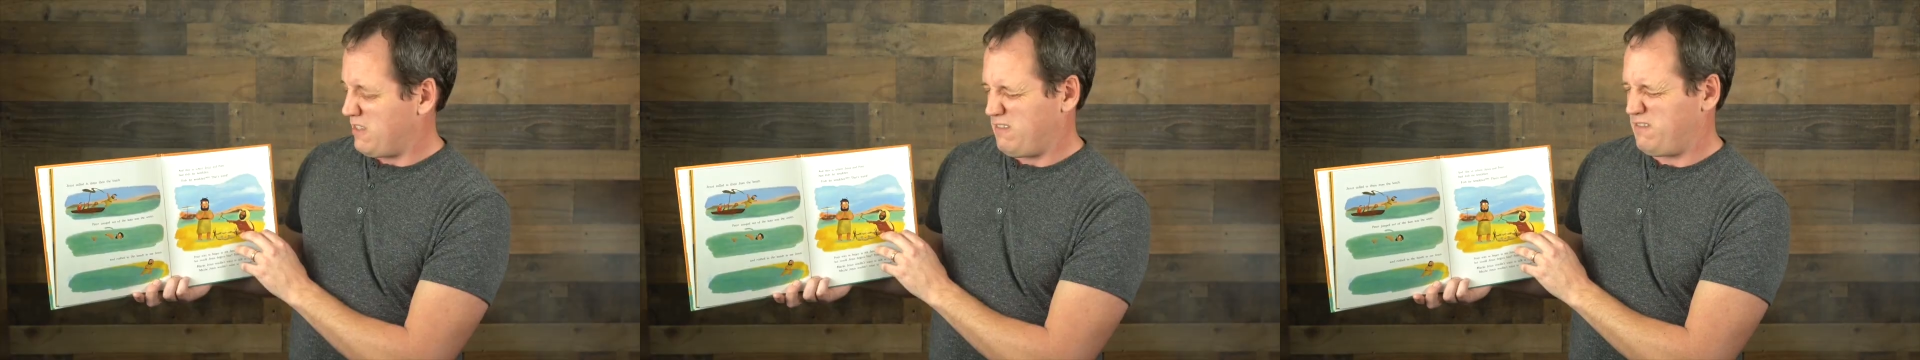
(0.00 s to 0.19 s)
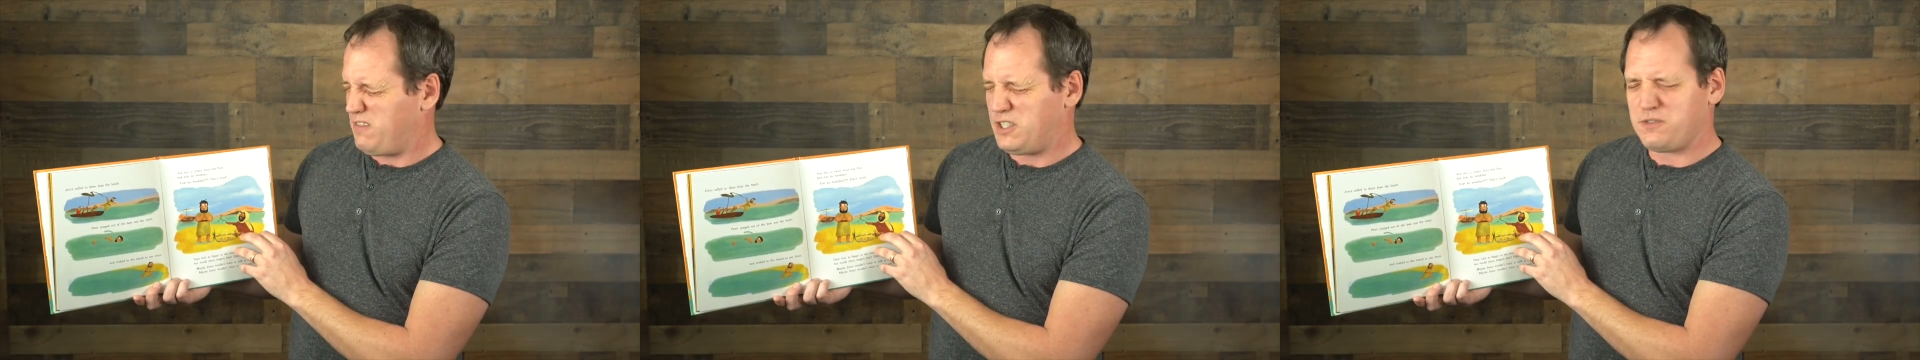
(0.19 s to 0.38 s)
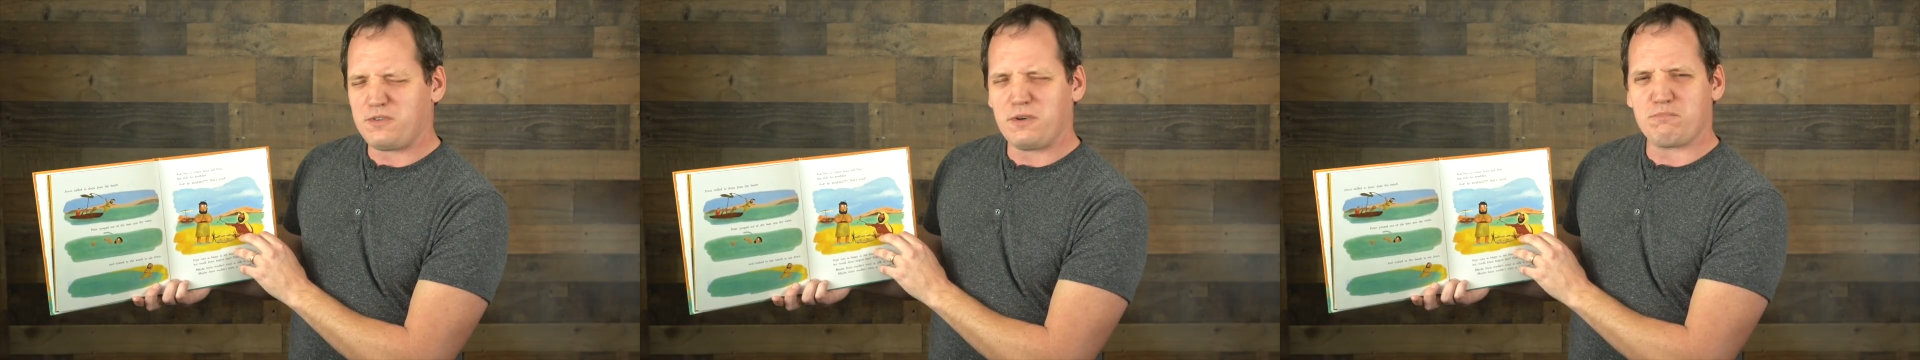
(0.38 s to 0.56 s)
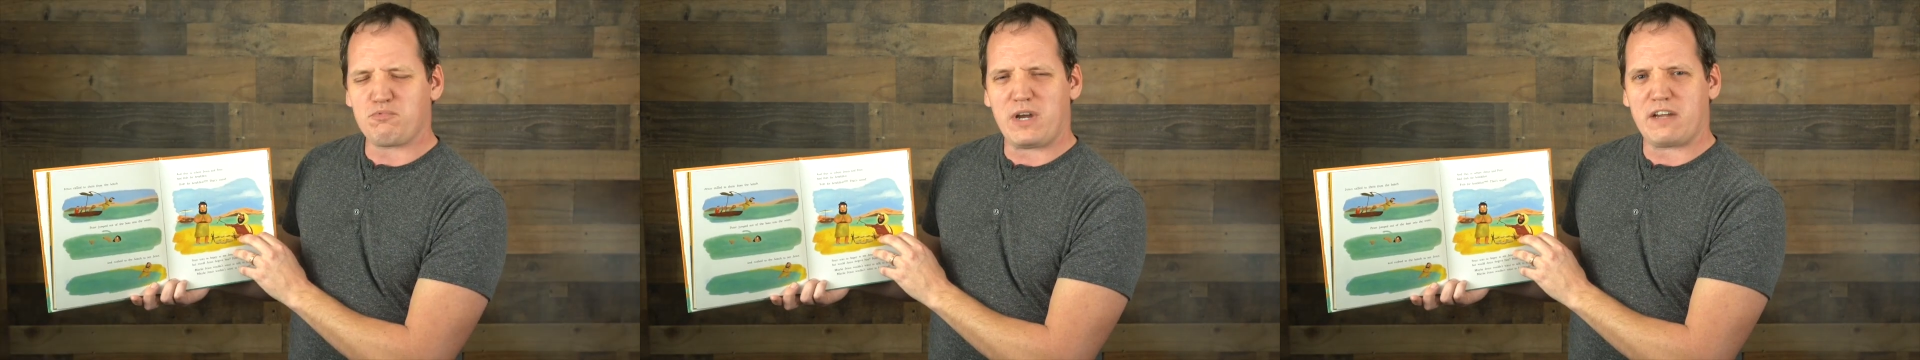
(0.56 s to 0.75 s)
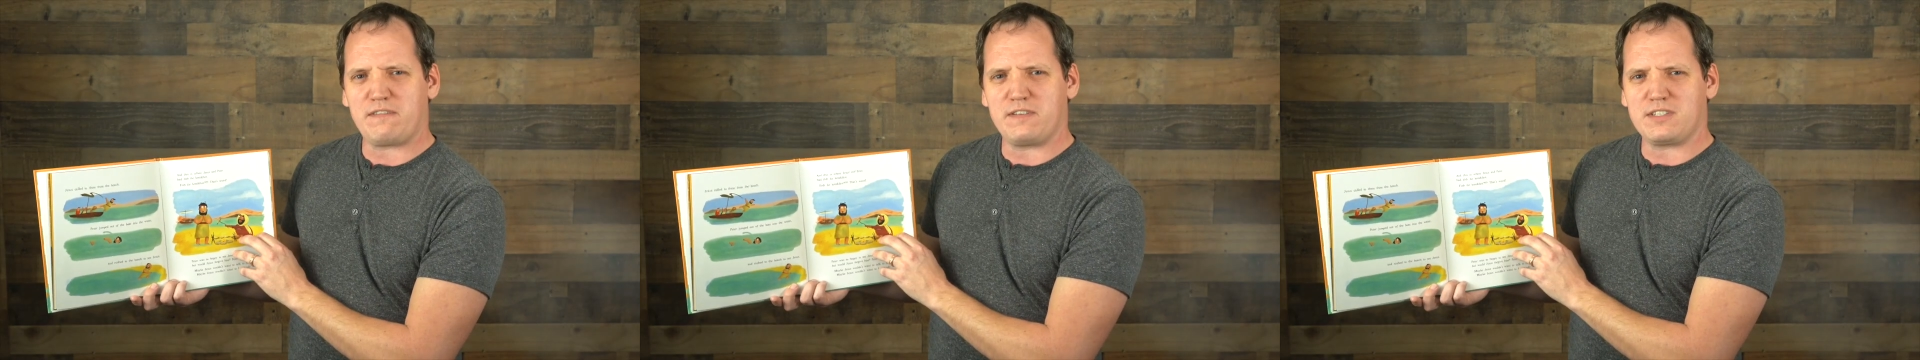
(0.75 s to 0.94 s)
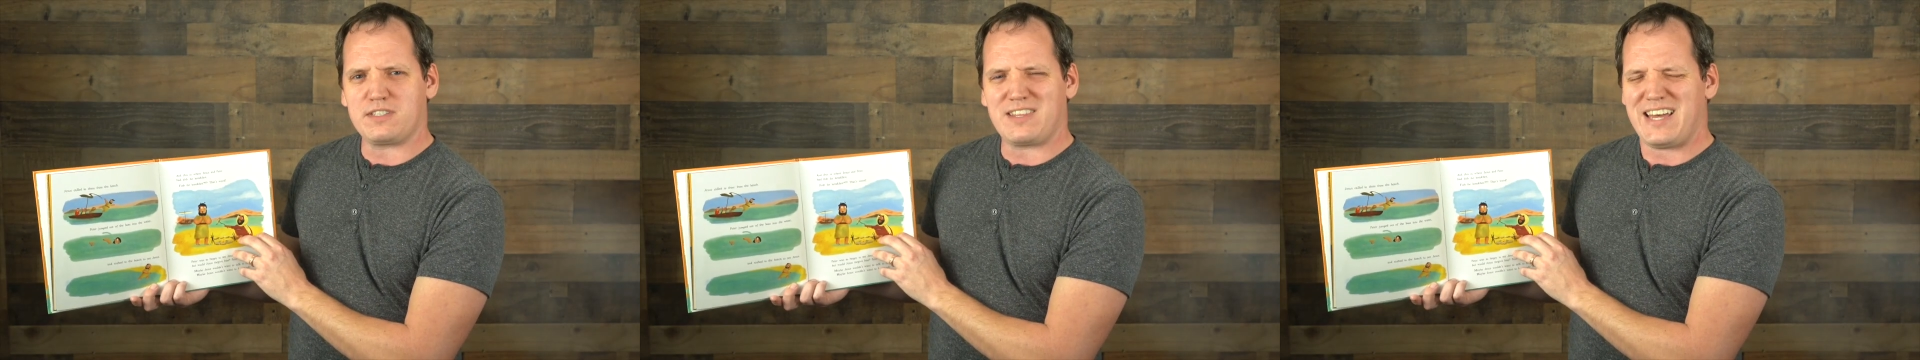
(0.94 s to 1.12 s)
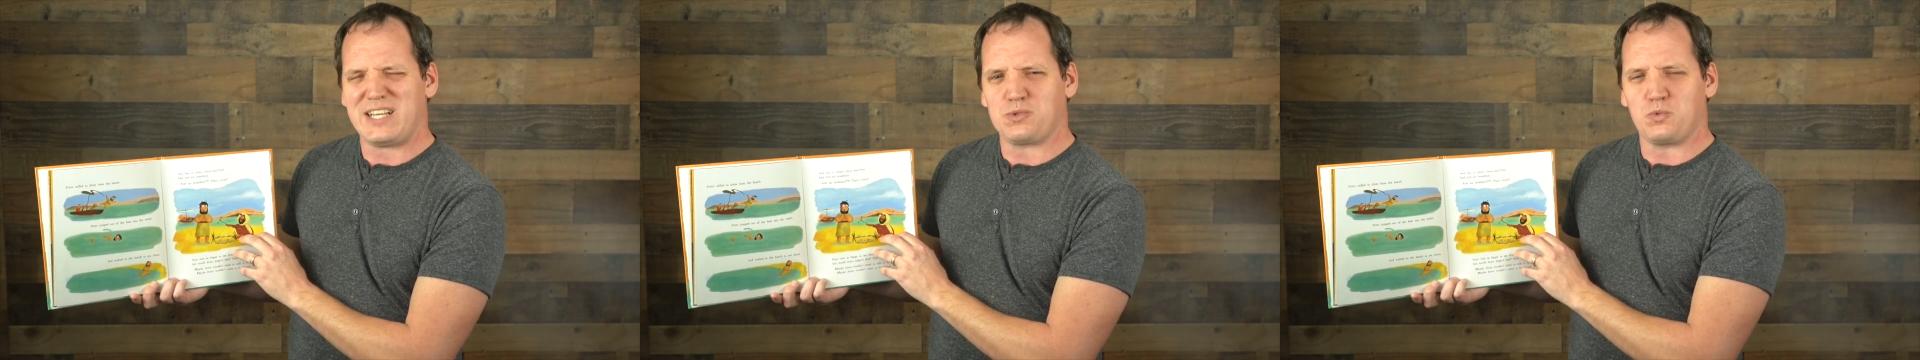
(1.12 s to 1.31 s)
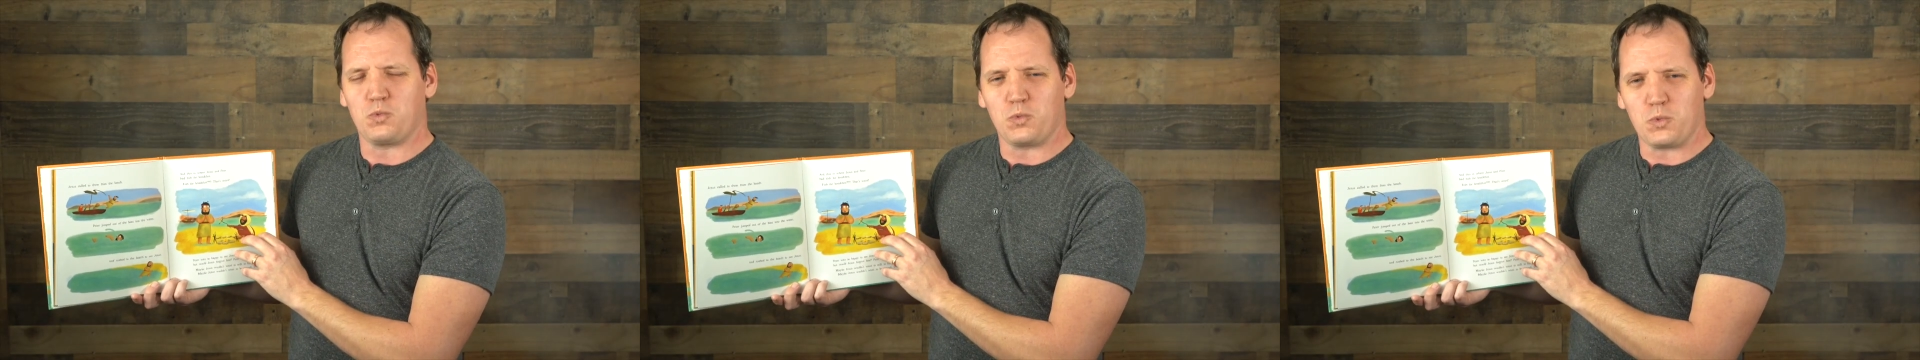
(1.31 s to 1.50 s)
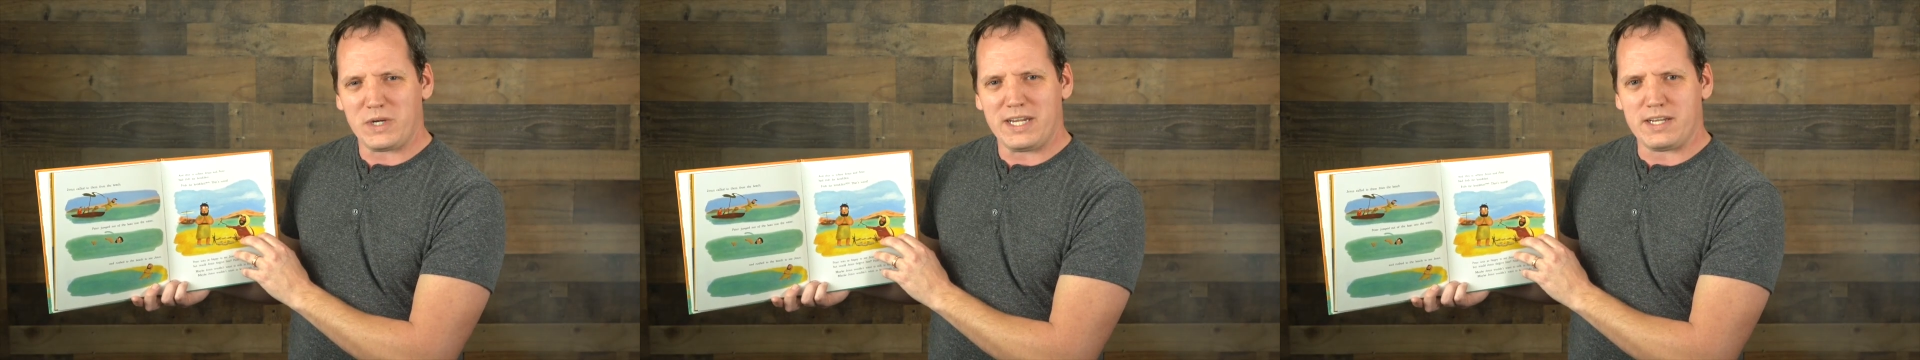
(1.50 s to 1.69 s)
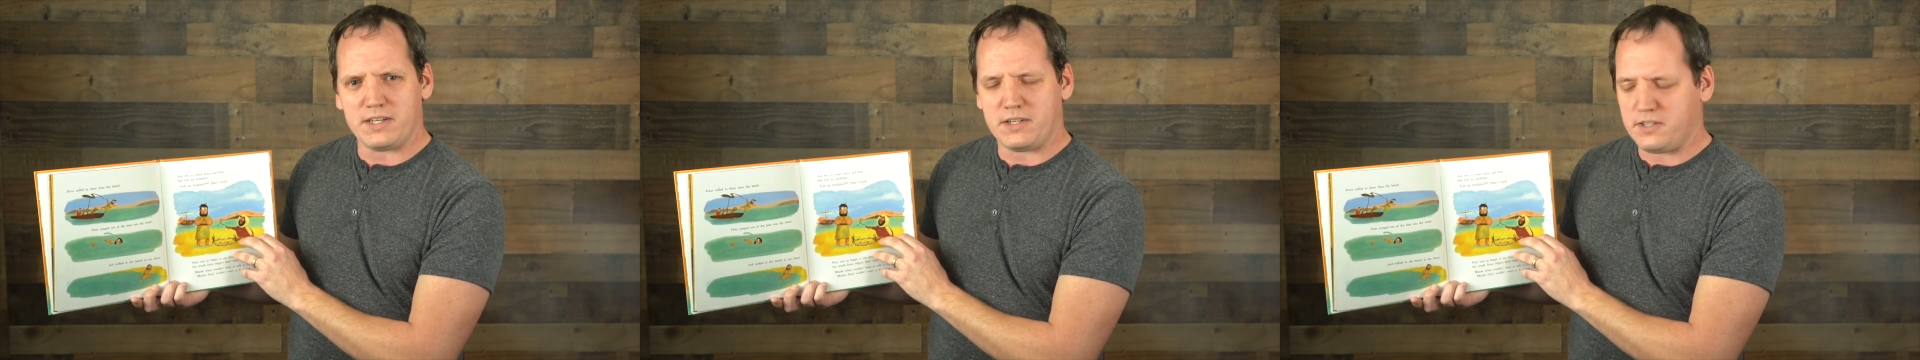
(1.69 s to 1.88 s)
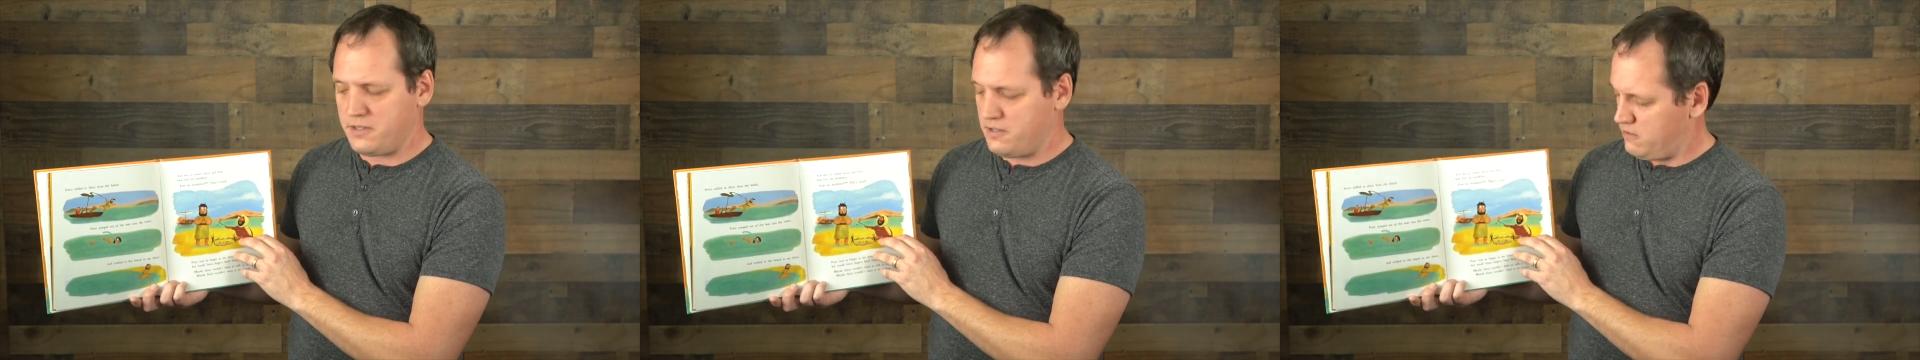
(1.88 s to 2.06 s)
Fish for breakfast, that's
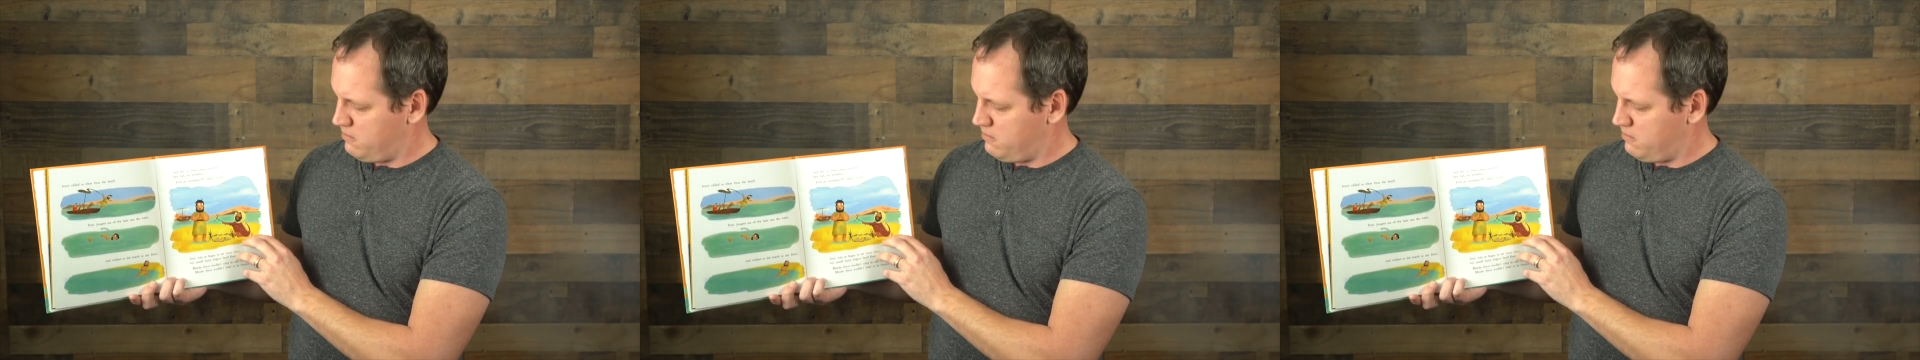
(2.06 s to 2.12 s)
weird.